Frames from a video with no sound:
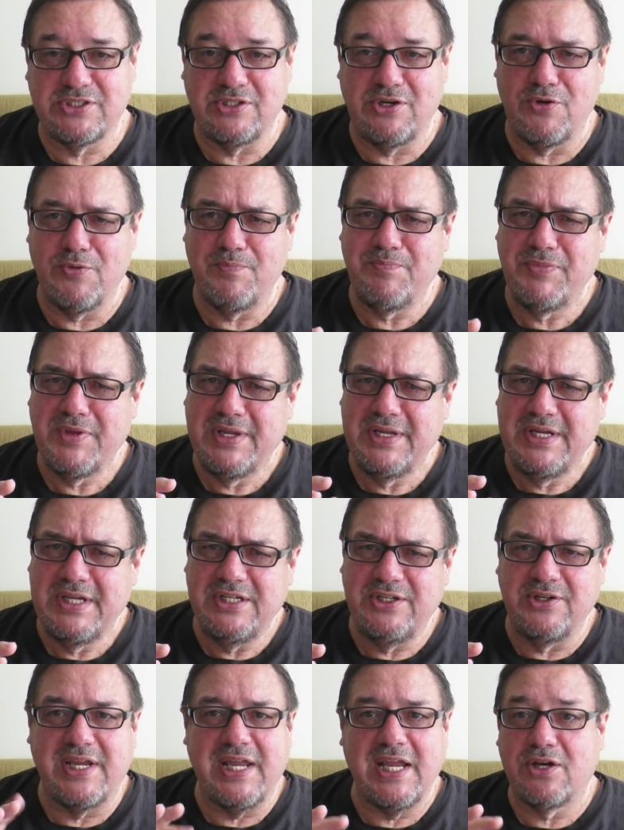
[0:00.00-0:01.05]
So
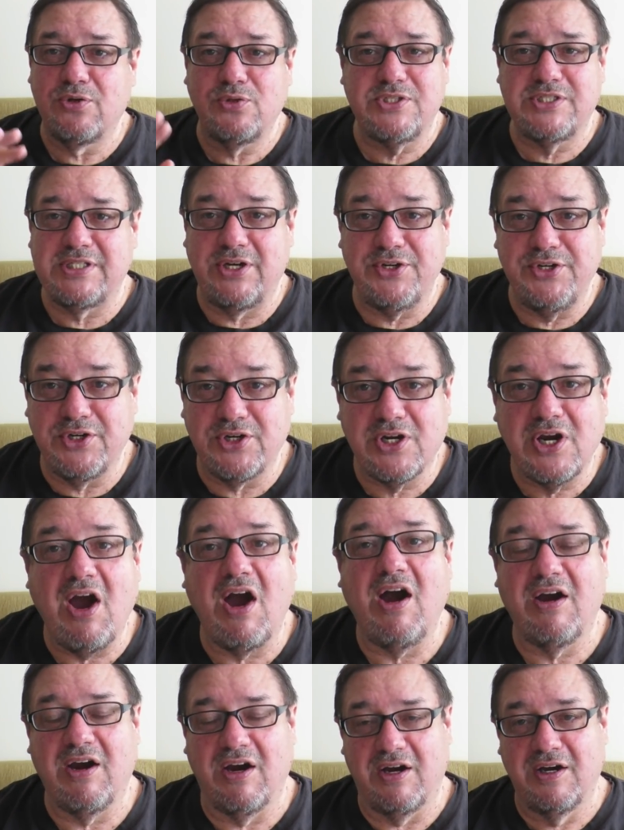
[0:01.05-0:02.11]
you can't go sell your
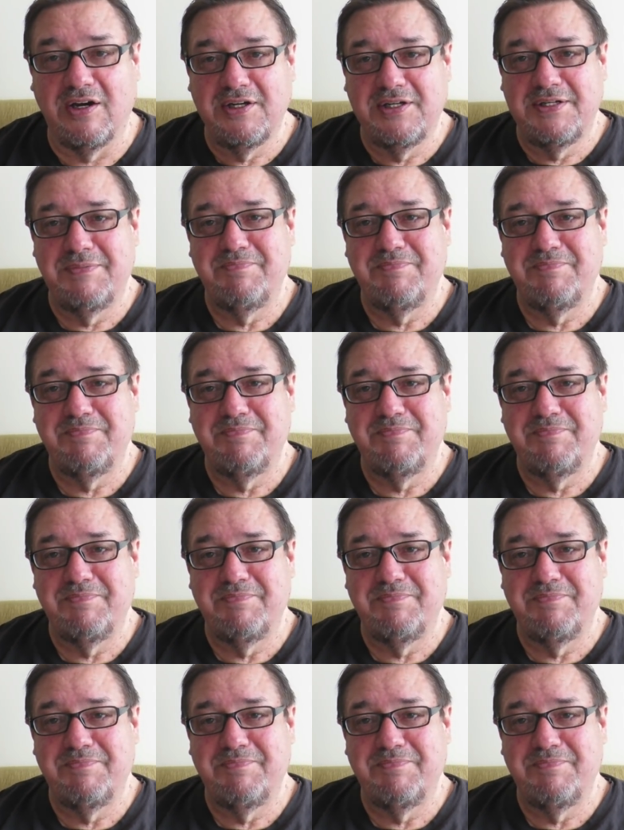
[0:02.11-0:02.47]
car.